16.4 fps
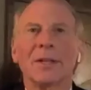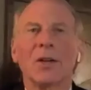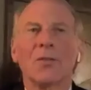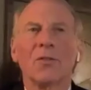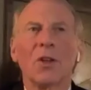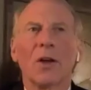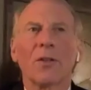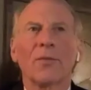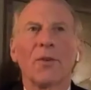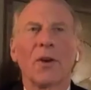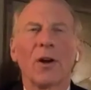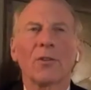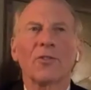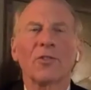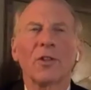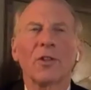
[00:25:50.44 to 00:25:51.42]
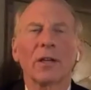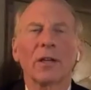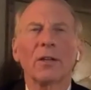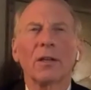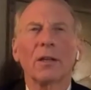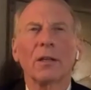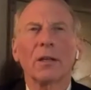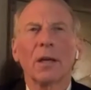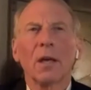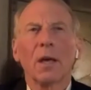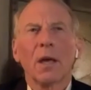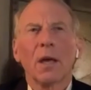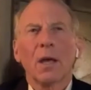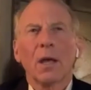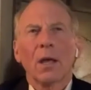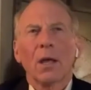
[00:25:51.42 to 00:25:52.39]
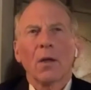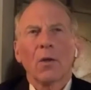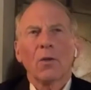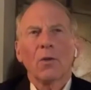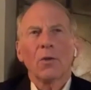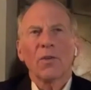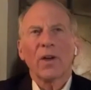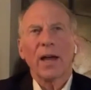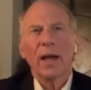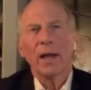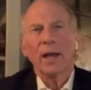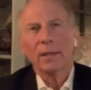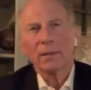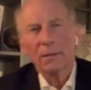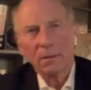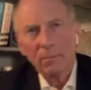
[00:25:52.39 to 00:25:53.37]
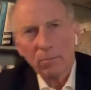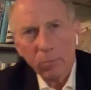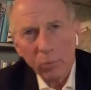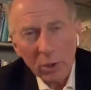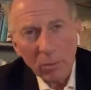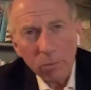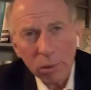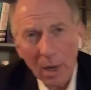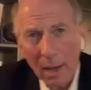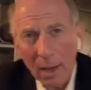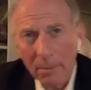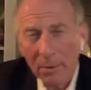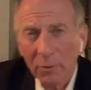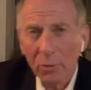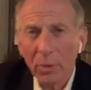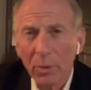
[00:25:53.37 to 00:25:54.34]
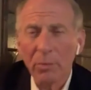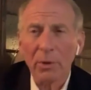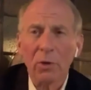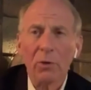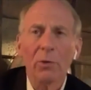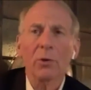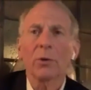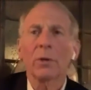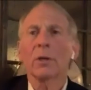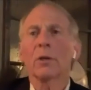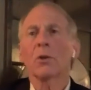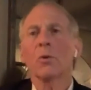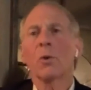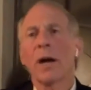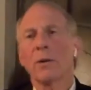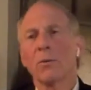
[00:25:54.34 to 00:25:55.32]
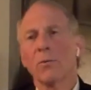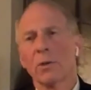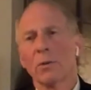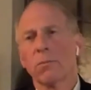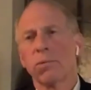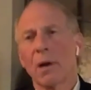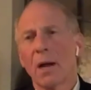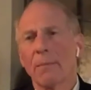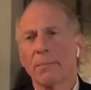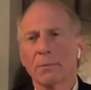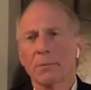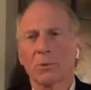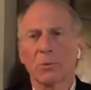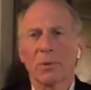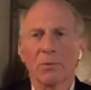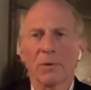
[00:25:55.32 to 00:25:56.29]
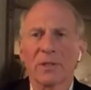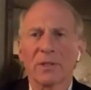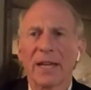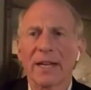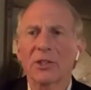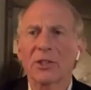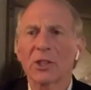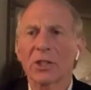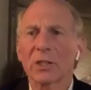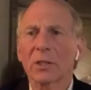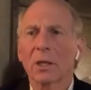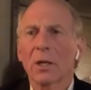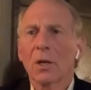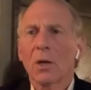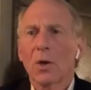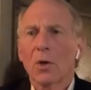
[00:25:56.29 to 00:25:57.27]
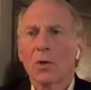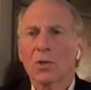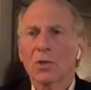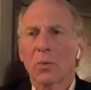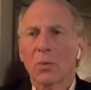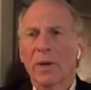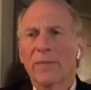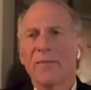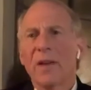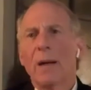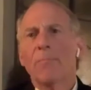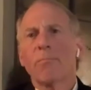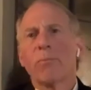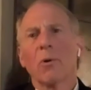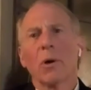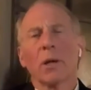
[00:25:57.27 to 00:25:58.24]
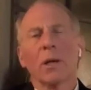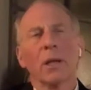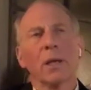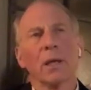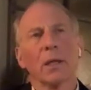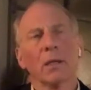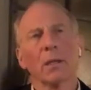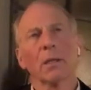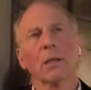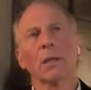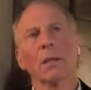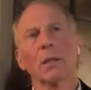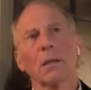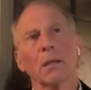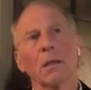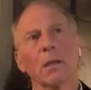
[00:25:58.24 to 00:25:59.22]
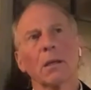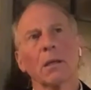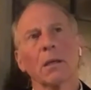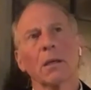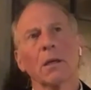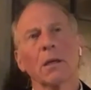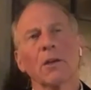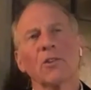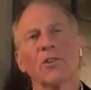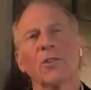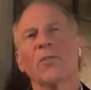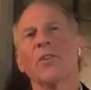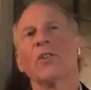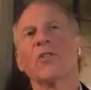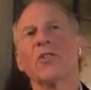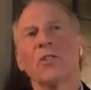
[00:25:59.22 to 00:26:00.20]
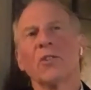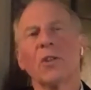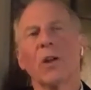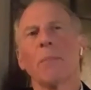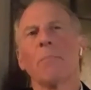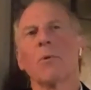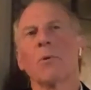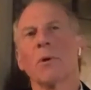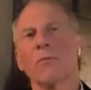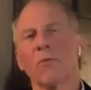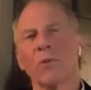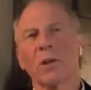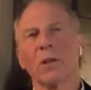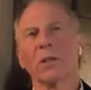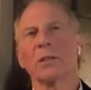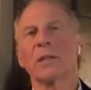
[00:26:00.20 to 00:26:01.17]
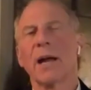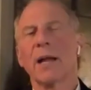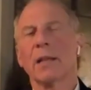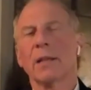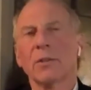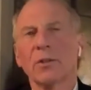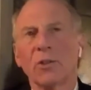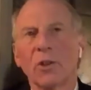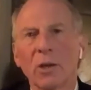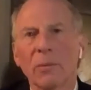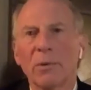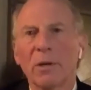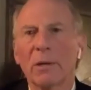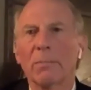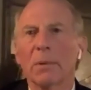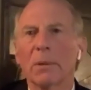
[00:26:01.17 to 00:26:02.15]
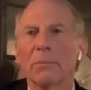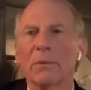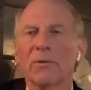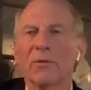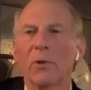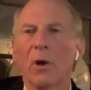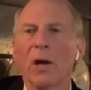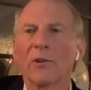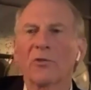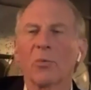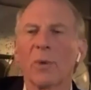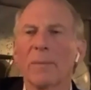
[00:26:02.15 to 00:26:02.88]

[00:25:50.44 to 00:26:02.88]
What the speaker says: No, the foreign state. You've had real problems with recruiting. You had real problems with retention. So we've not brought in a sufficient number of really talented young people, and we've lost